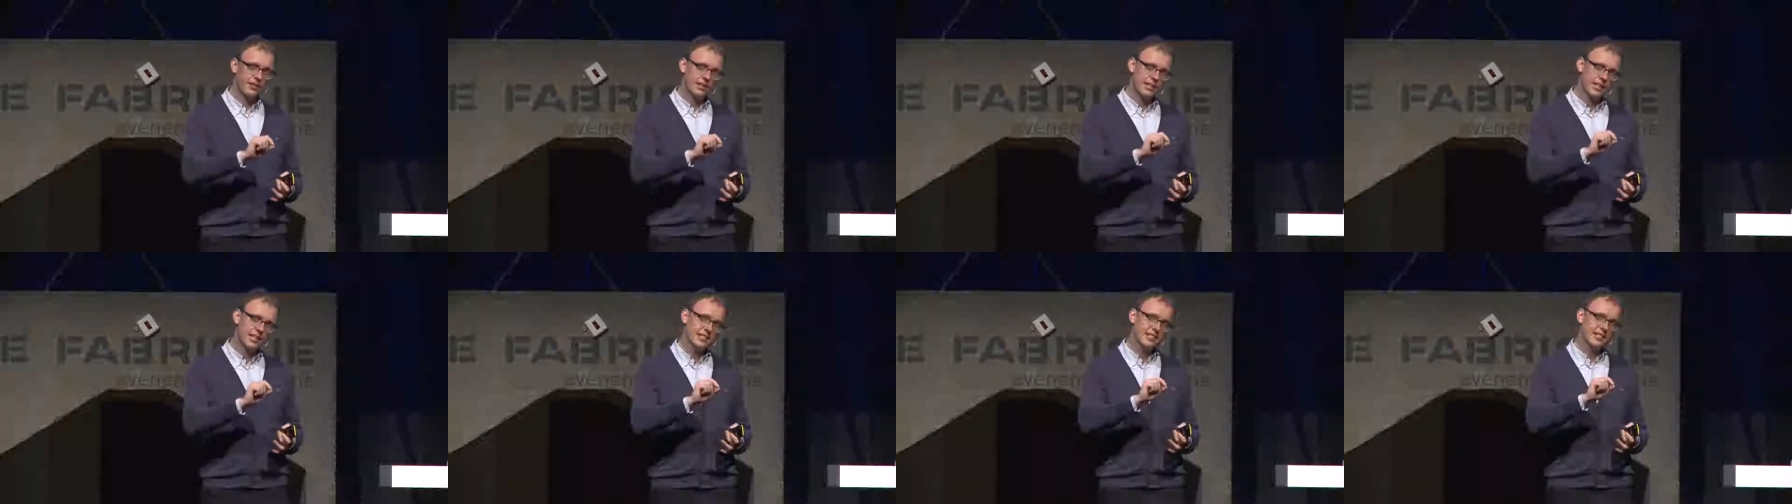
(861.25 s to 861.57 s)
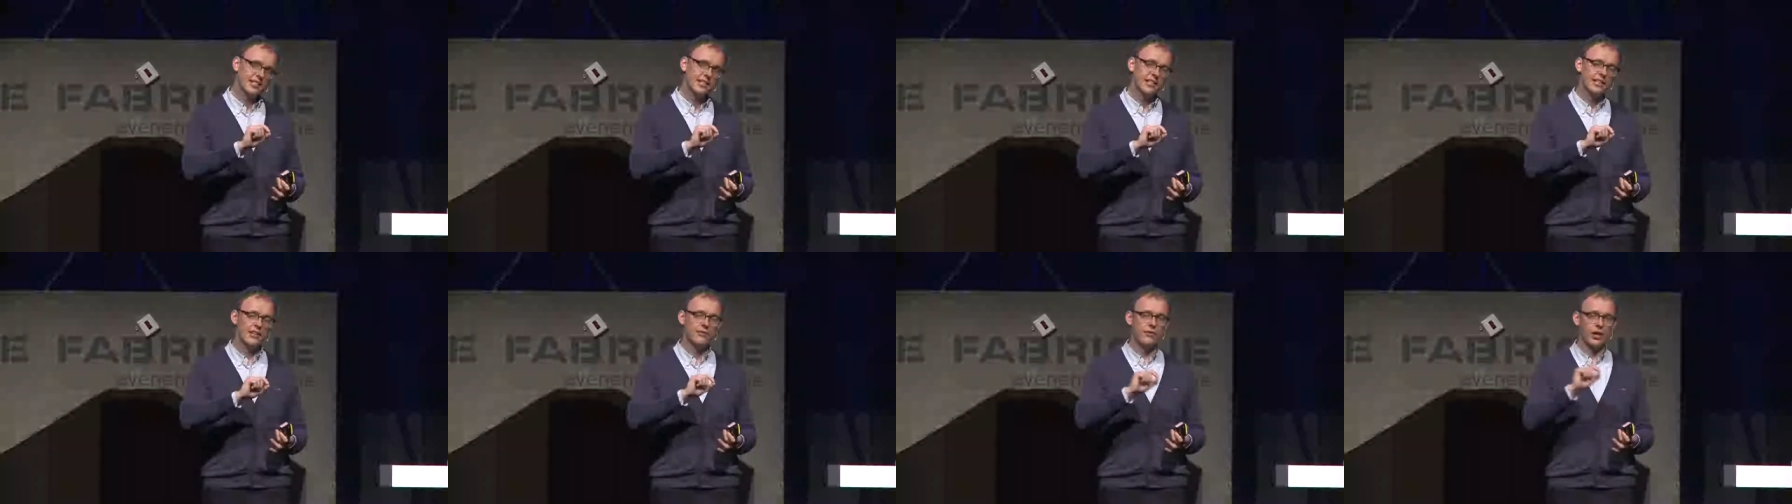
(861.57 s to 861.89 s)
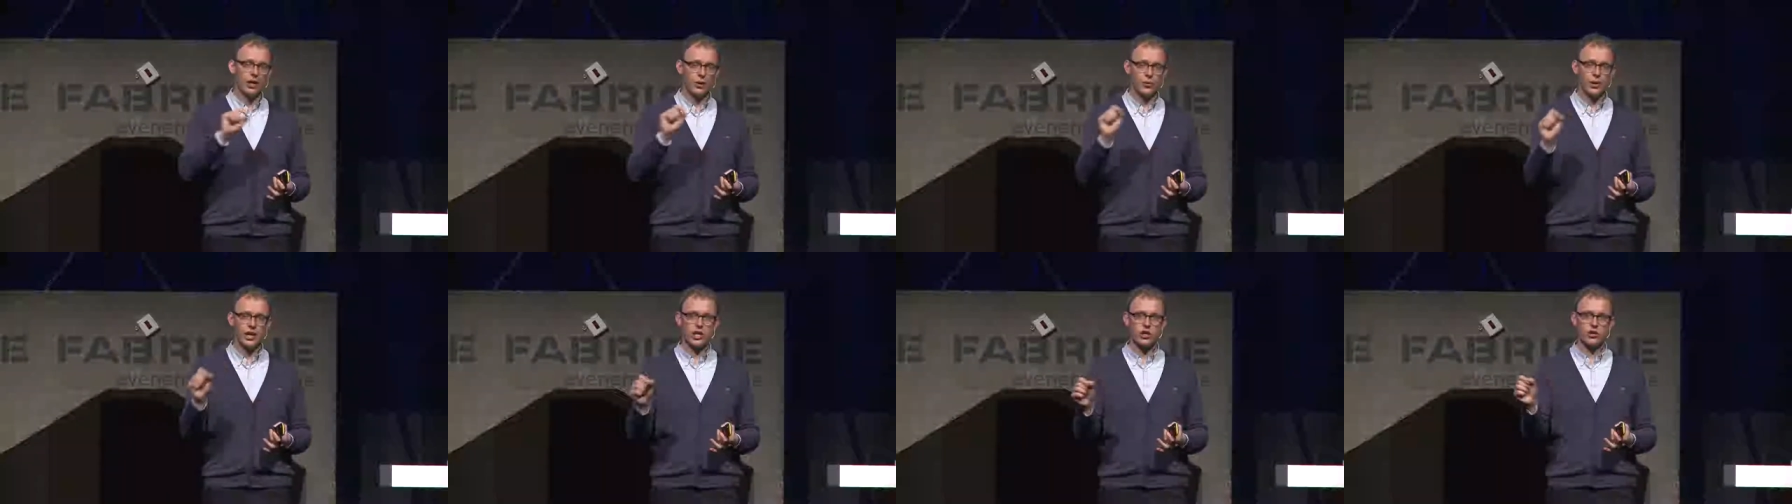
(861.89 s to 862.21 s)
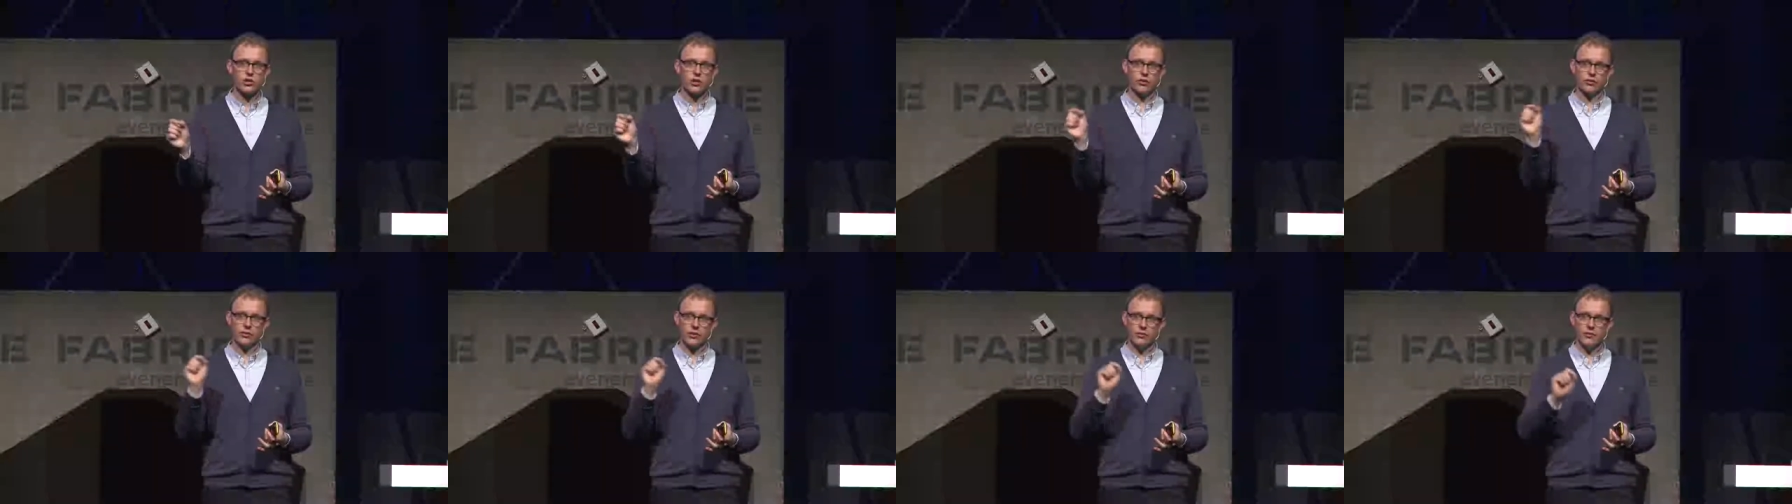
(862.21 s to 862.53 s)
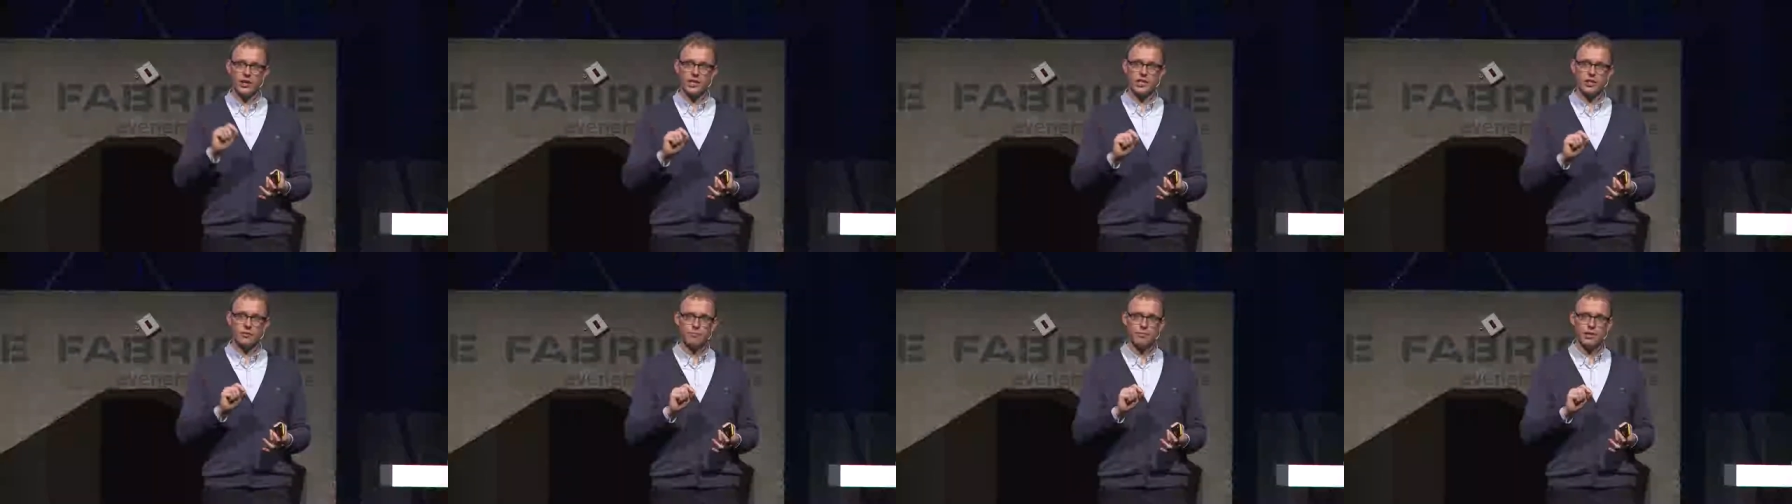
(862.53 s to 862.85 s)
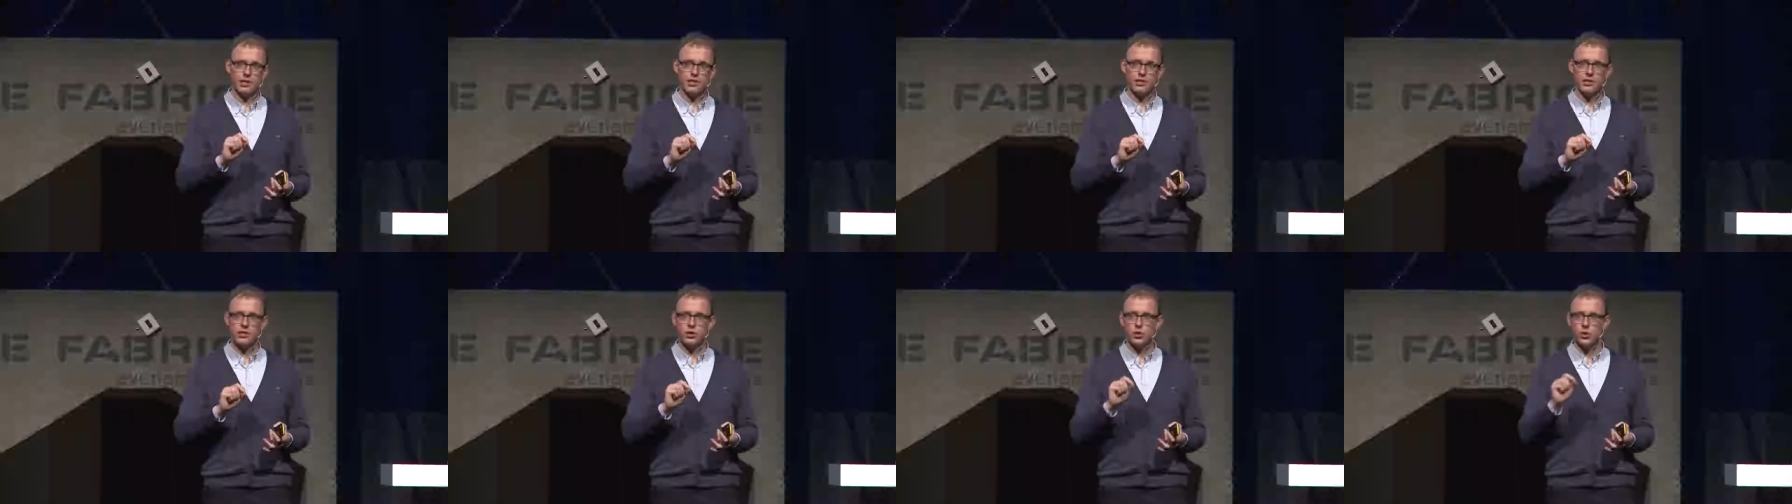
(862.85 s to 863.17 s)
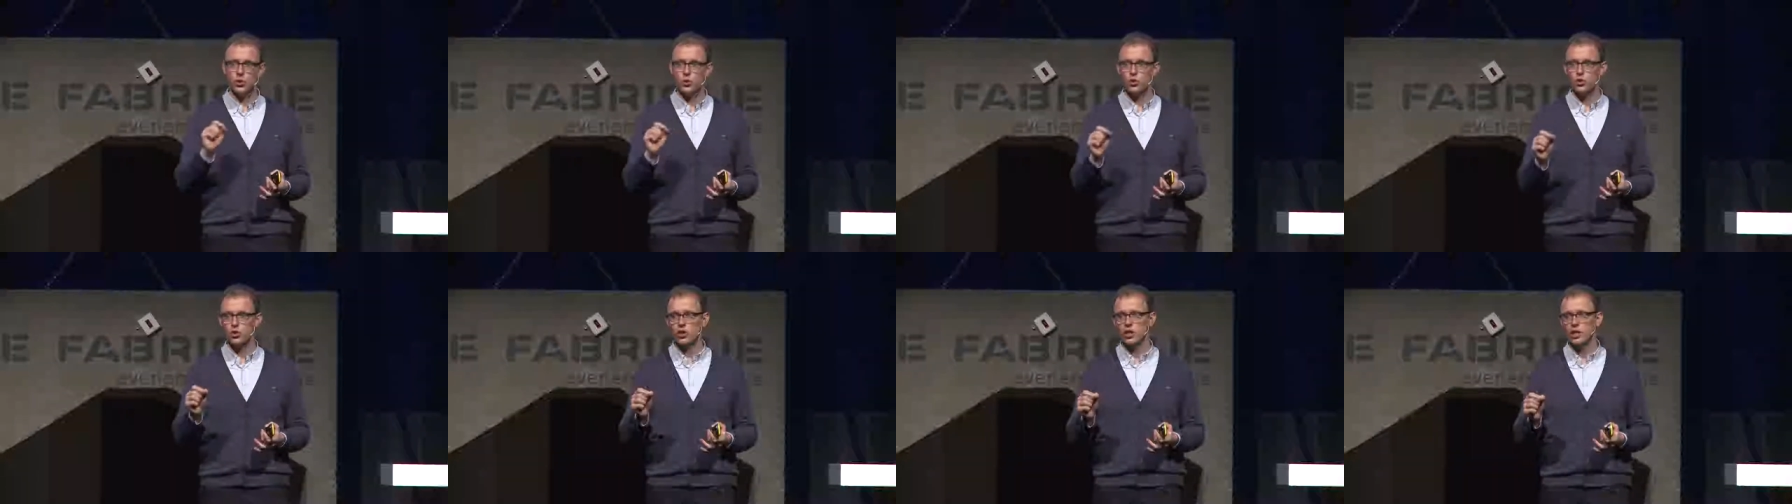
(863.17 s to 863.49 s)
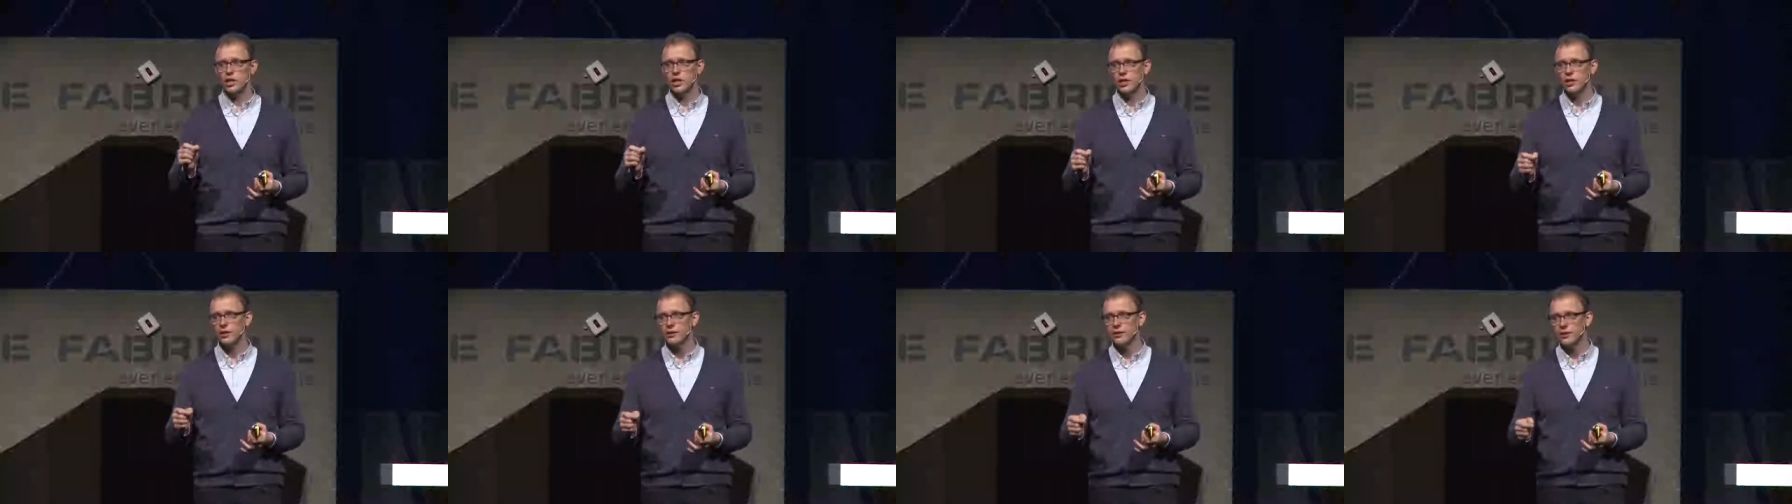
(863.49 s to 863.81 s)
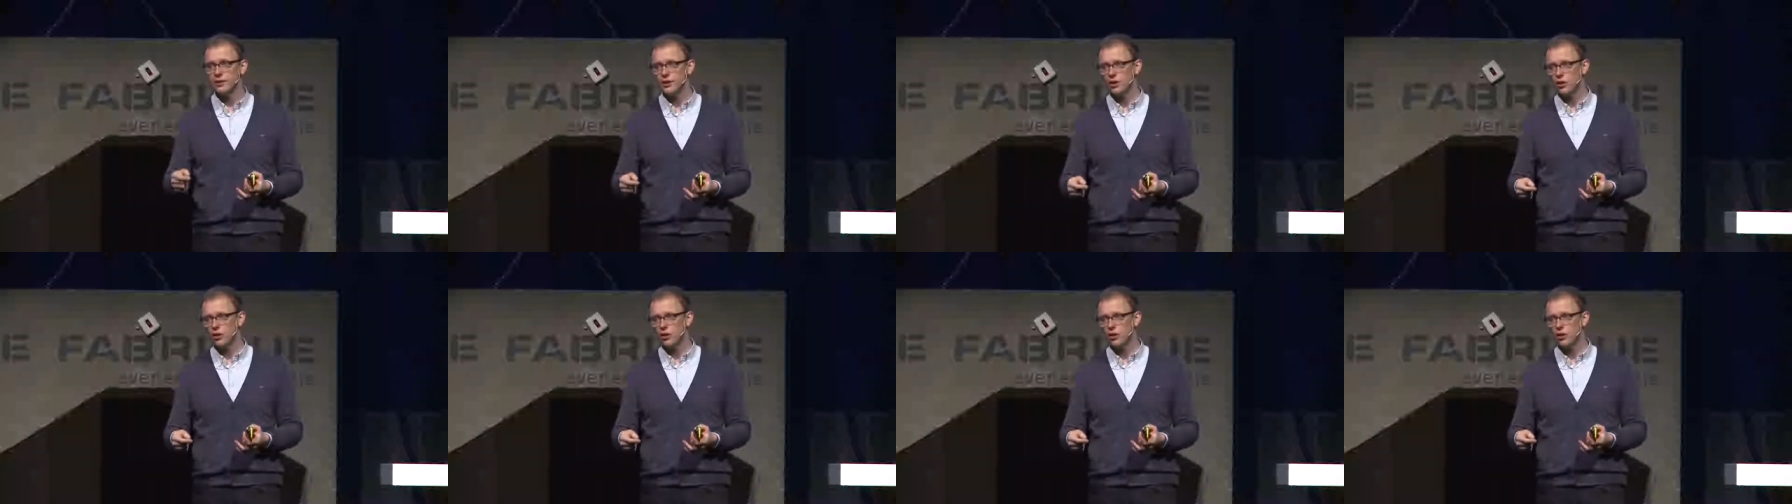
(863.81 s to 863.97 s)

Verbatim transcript: let's say the evaluation of investments is usually